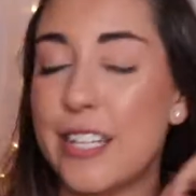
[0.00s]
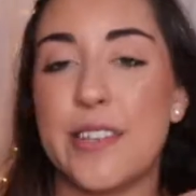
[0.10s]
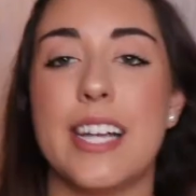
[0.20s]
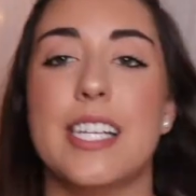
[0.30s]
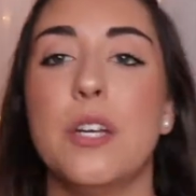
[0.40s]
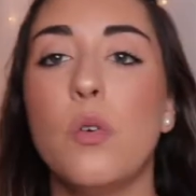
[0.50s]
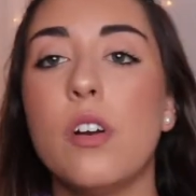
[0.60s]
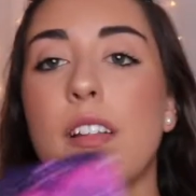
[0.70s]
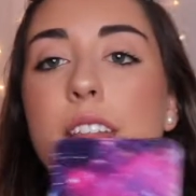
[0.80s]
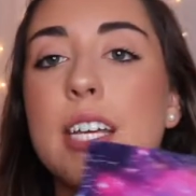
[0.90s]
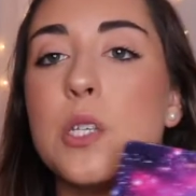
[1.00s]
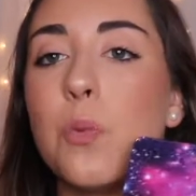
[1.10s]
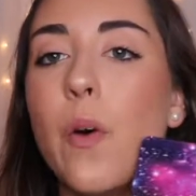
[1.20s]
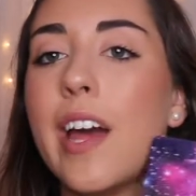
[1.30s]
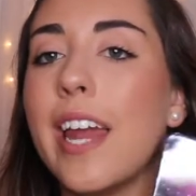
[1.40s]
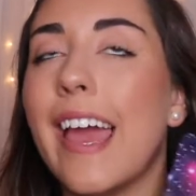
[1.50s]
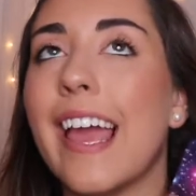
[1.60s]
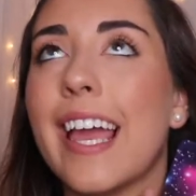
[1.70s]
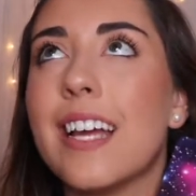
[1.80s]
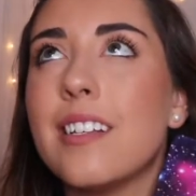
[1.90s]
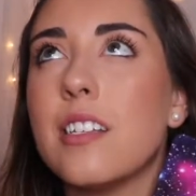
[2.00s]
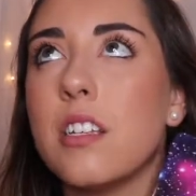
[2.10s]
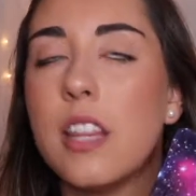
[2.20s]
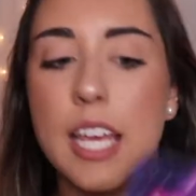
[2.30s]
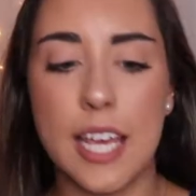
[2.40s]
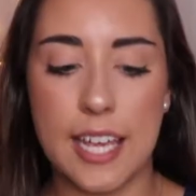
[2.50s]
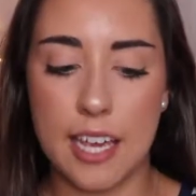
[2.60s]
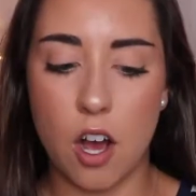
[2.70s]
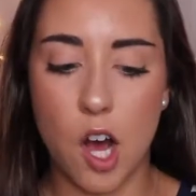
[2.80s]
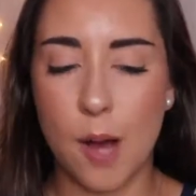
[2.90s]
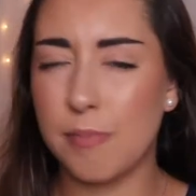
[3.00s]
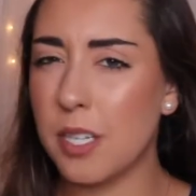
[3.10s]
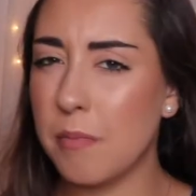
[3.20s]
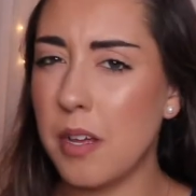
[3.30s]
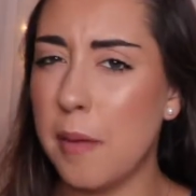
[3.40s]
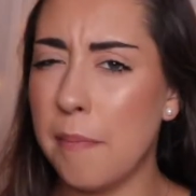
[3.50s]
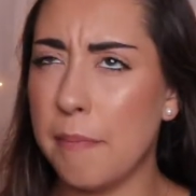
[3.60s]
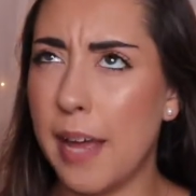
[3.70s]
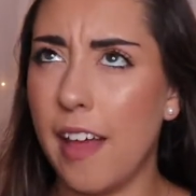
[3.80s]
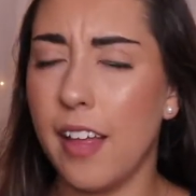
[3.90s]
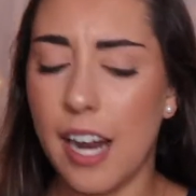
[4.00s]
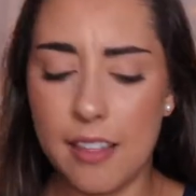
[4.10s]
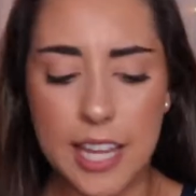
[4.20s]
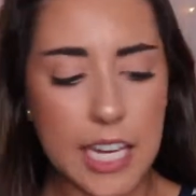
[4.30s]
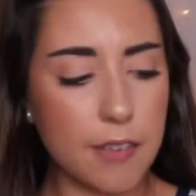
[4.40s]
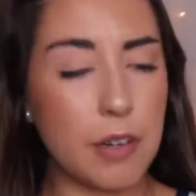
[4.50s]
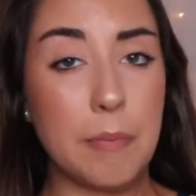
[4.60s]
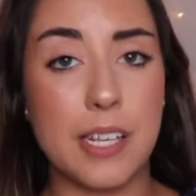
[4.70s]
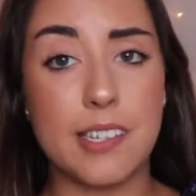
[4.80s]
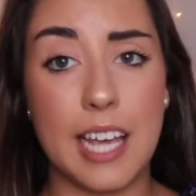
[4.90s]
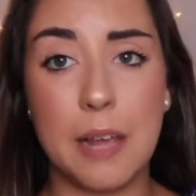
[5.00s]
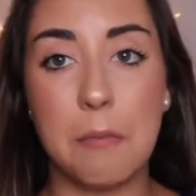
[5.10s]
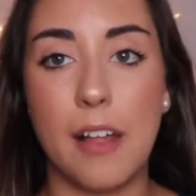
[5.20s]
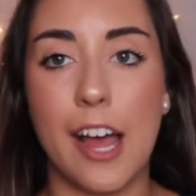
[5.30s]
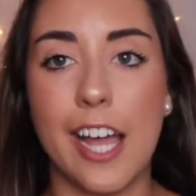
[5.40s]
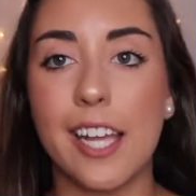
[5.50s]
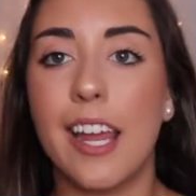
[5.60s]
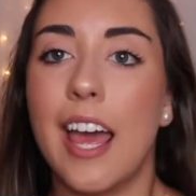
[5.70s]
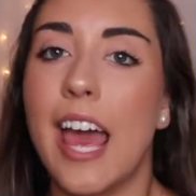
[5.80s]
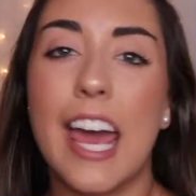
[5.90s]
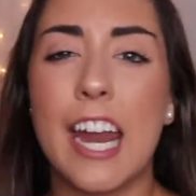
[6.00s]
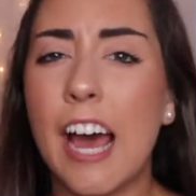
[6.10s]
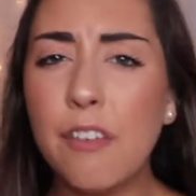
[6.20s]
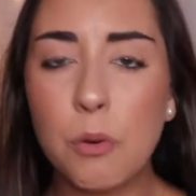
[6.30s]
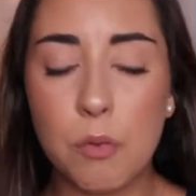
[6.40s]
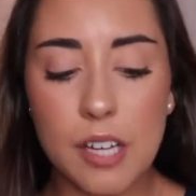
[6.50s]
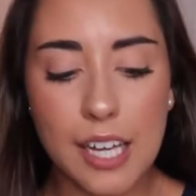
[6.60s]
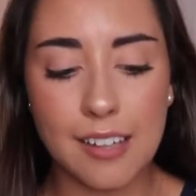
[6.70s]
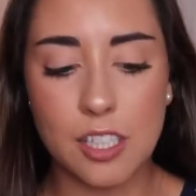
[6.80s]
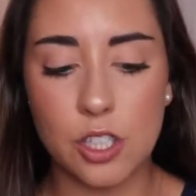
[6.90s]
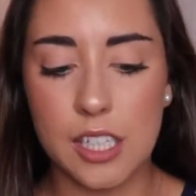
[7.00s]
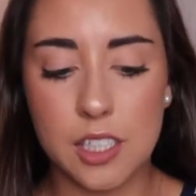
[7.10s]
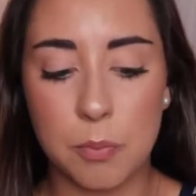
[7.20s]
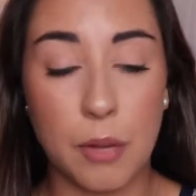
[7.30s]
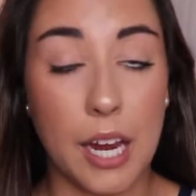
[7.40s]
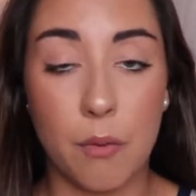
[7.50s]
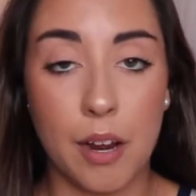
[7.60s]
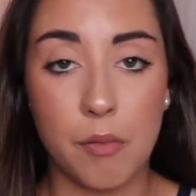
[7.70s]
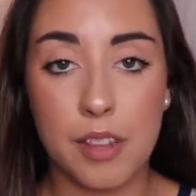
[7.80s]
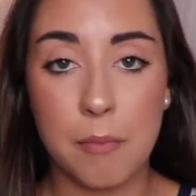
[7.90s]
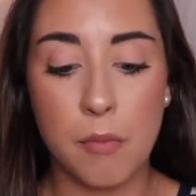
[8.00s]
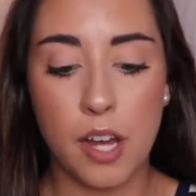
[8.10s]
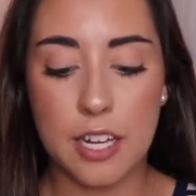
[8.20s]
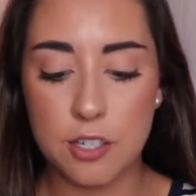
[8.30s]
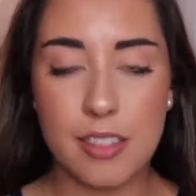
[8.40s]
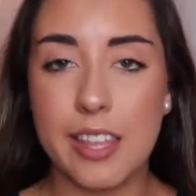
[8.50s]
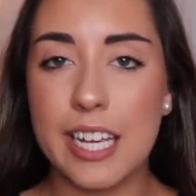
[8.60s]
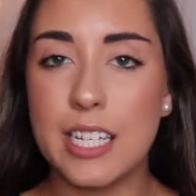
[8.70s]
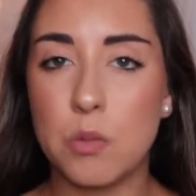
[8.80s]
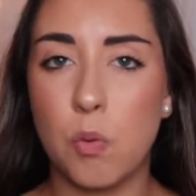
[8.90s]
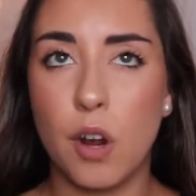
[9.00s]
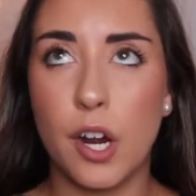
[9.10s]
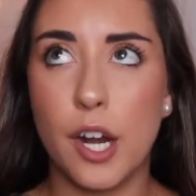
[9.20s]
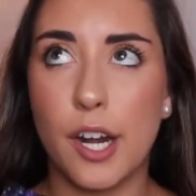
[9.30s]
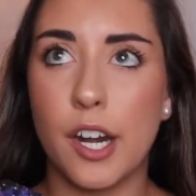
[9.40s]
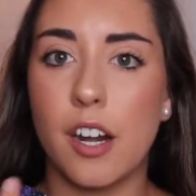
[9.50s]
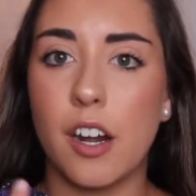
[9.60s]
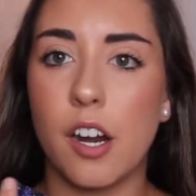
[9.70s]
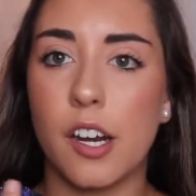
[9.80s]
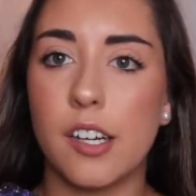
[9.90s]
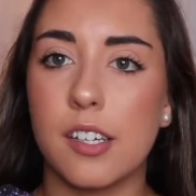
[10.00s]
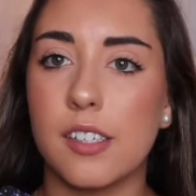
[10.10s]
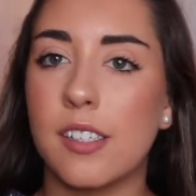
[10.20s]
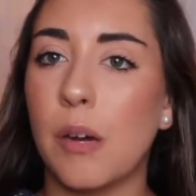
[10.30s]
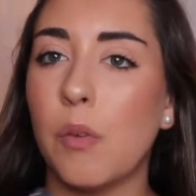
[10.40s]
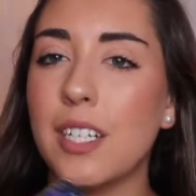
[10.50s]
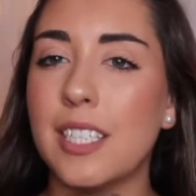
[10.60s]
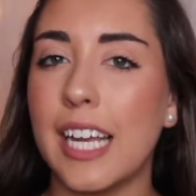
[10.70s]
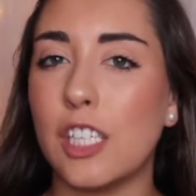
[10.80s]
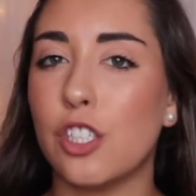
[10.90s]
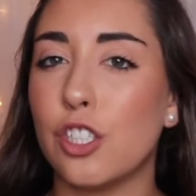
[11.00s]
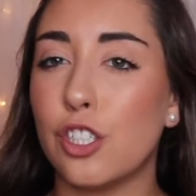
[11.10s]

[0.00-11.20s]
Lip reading: So I did order this one and the Optimum palette, I think, from the same line. And I haven't really got the chance to play around with them much. These were, I want to say,